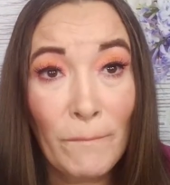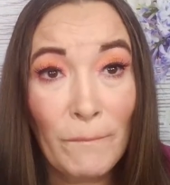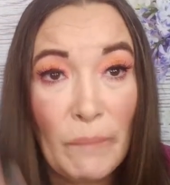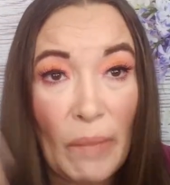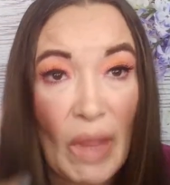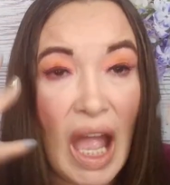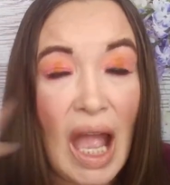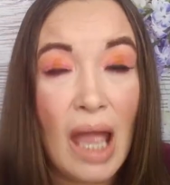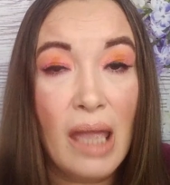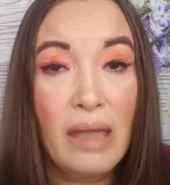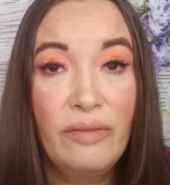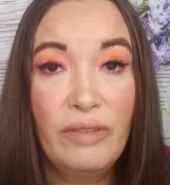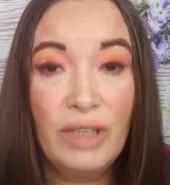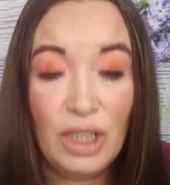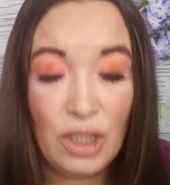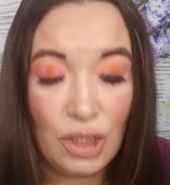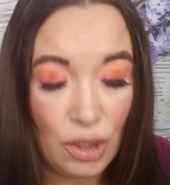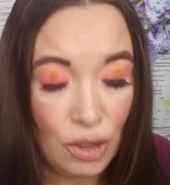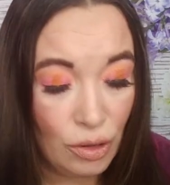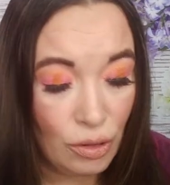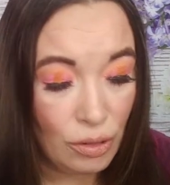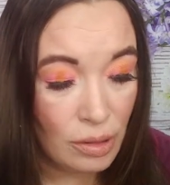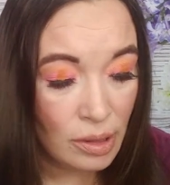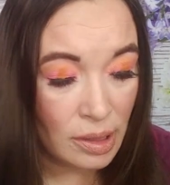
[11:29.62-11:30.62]
I even
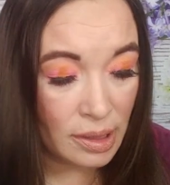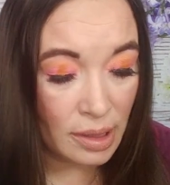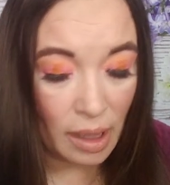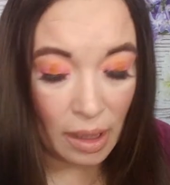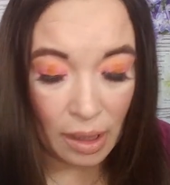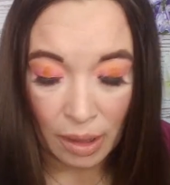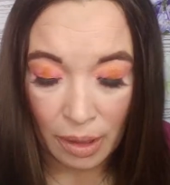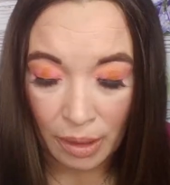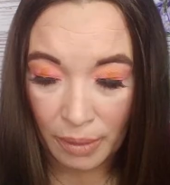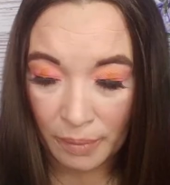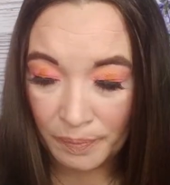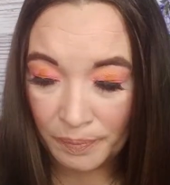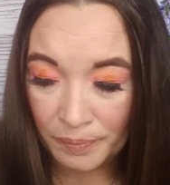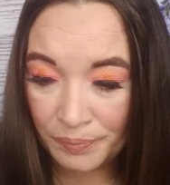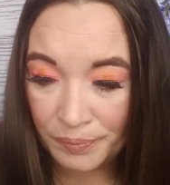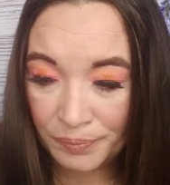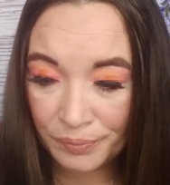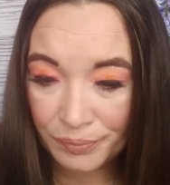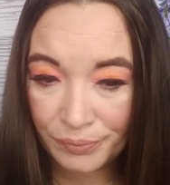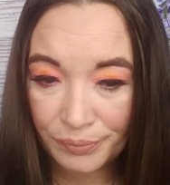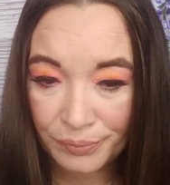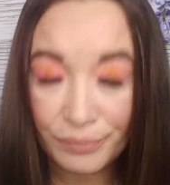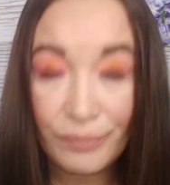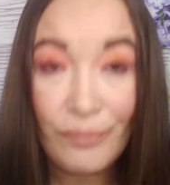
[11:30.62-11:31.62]
used
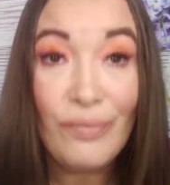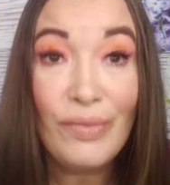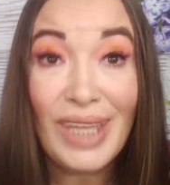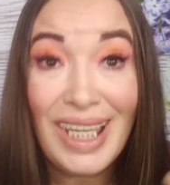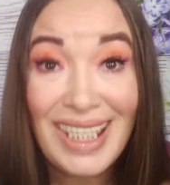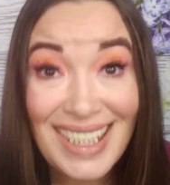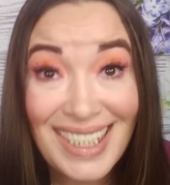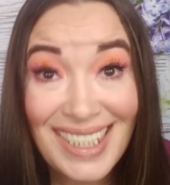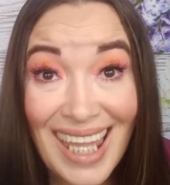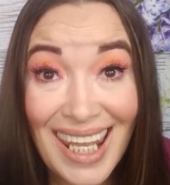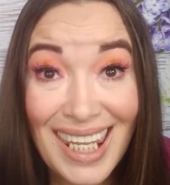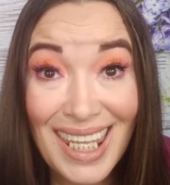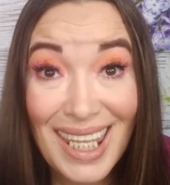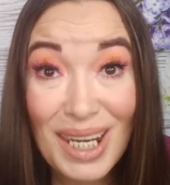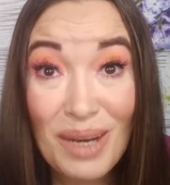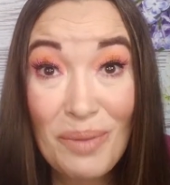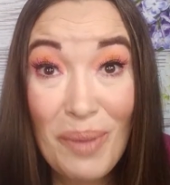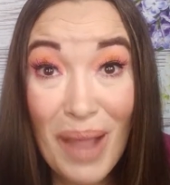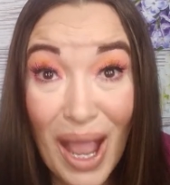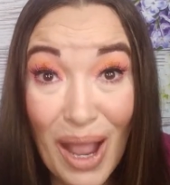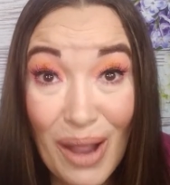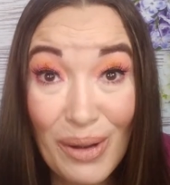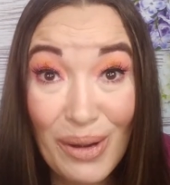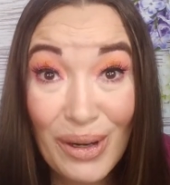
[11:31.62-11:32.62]
setting
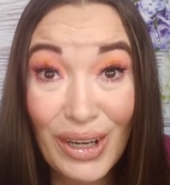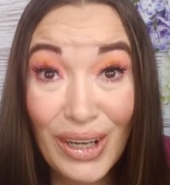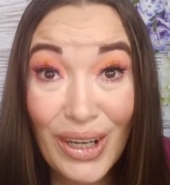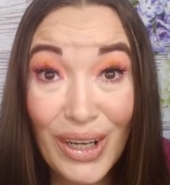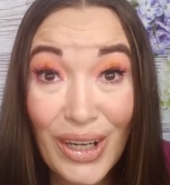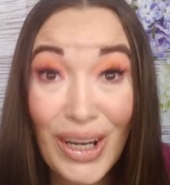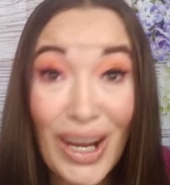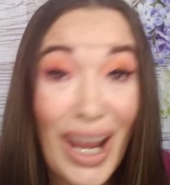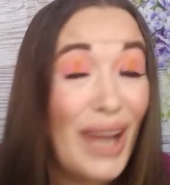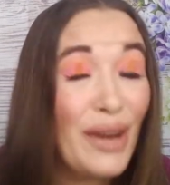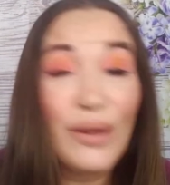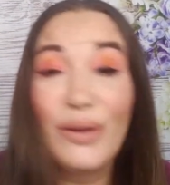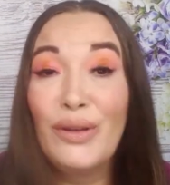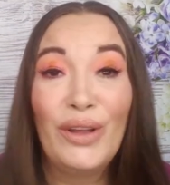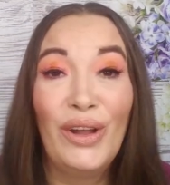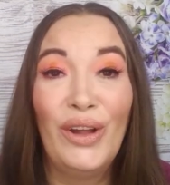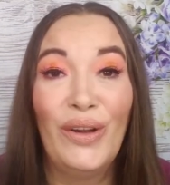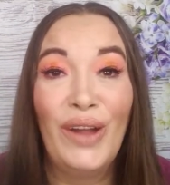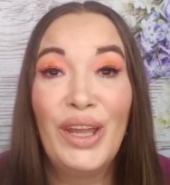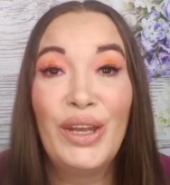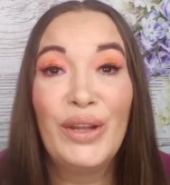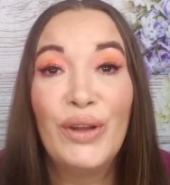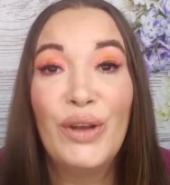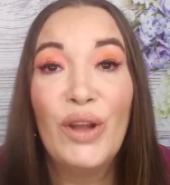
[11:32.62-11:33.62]
powder. I don't
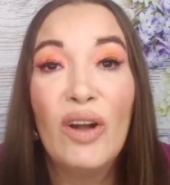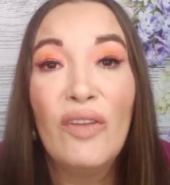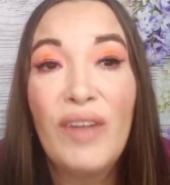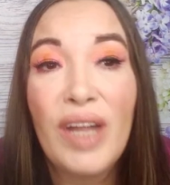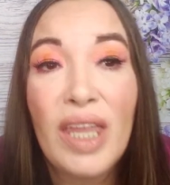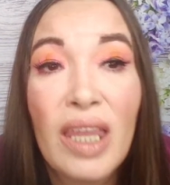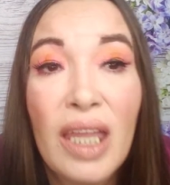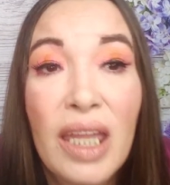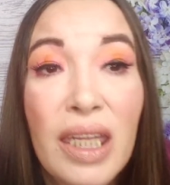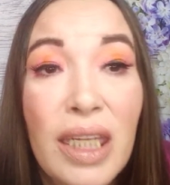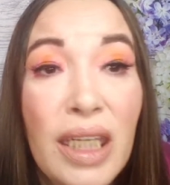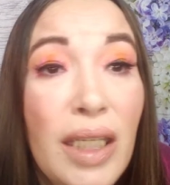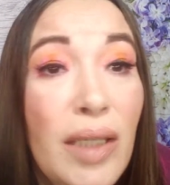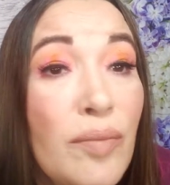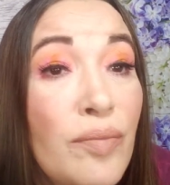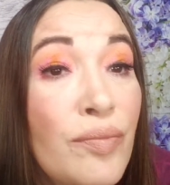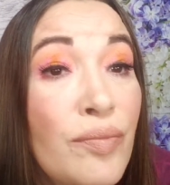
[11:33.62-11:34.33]
know if I like it.